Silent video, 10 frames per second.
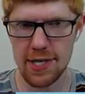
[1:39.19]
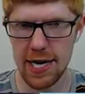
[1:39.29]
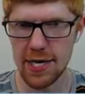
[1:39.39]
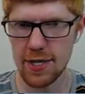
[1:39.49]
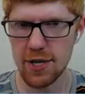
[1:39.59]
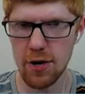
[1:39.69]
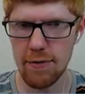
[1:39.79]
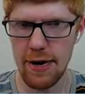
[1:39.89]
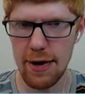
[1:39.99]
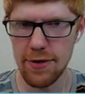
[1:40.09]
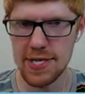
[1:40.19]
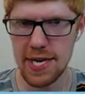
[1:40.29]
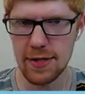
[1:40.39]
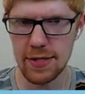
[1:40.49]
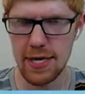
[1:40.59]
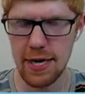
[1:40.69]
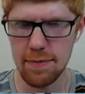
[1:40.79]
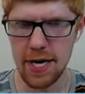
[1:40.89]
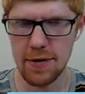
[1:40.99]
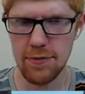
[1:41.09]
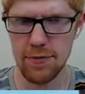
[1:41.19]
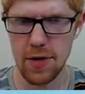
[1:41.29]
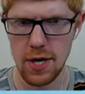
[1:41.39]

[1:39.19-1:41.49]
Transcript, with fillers: I needed to go around this island, and now I'm kind of